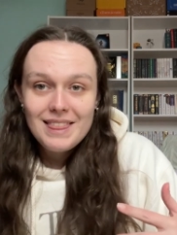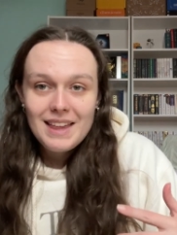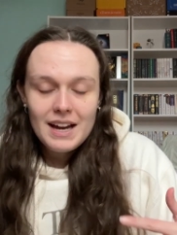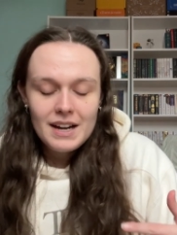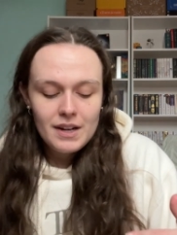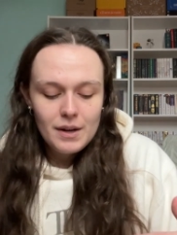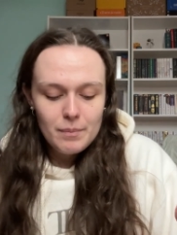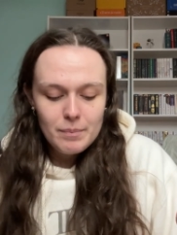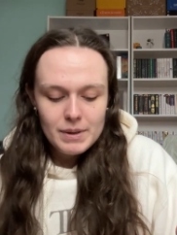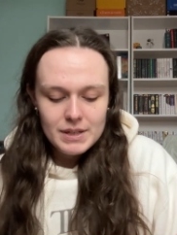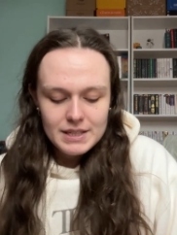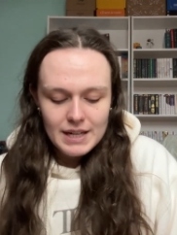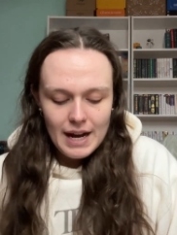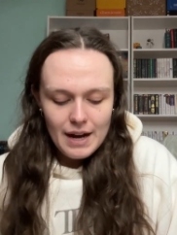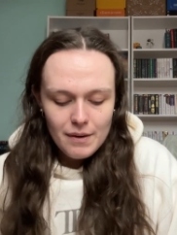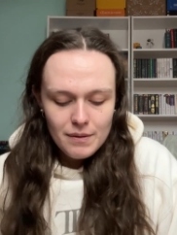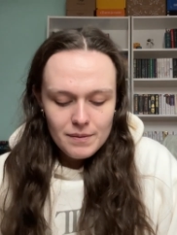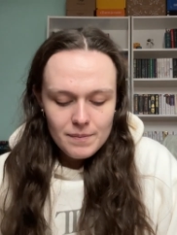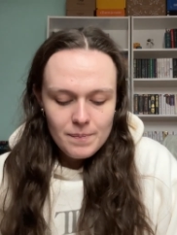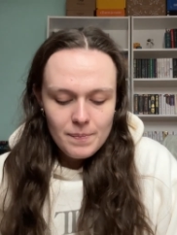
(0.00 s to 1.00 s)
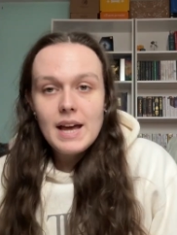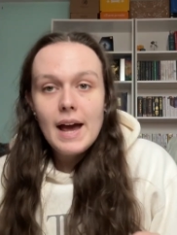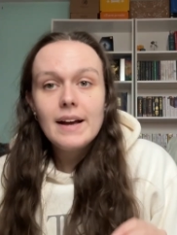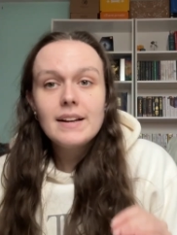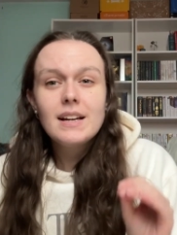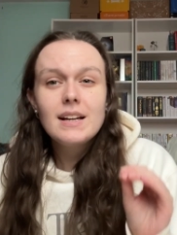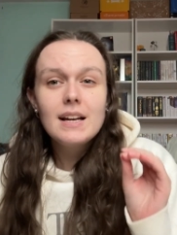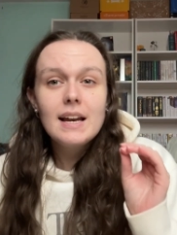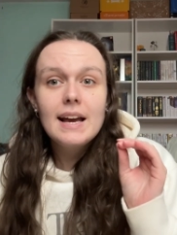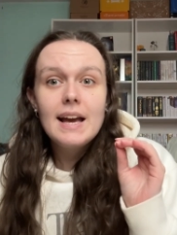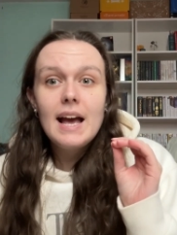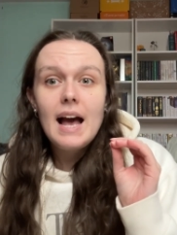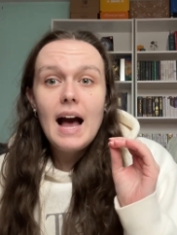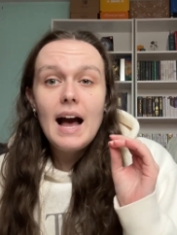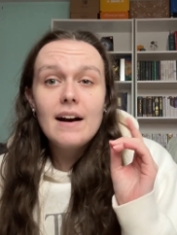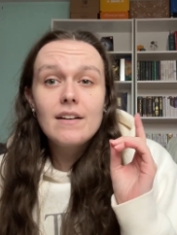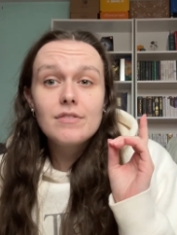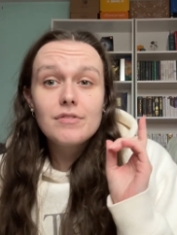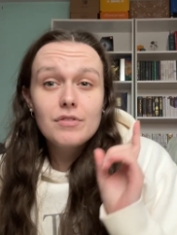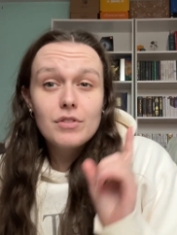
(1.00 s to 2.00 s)
that number down. Technically
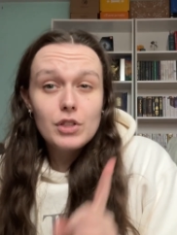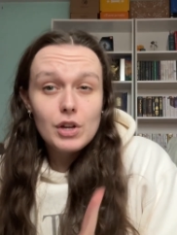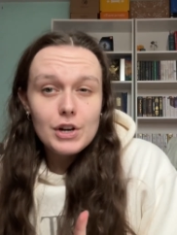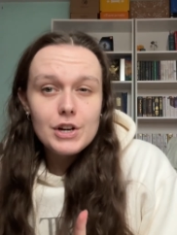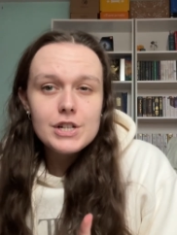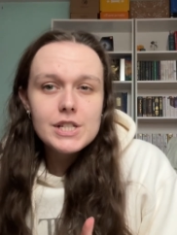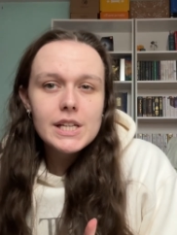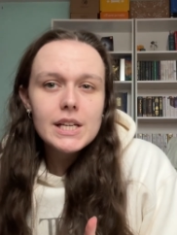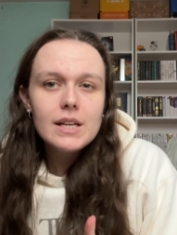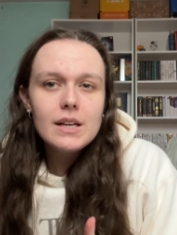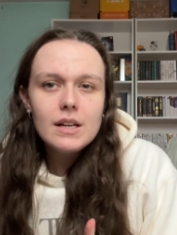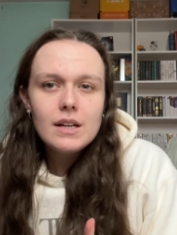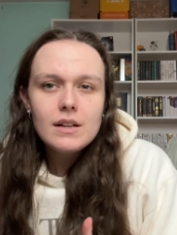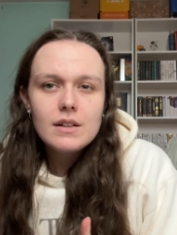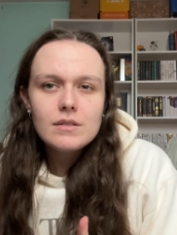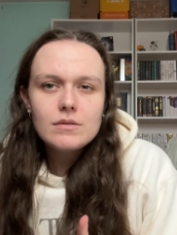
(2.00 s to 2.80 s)
have 30.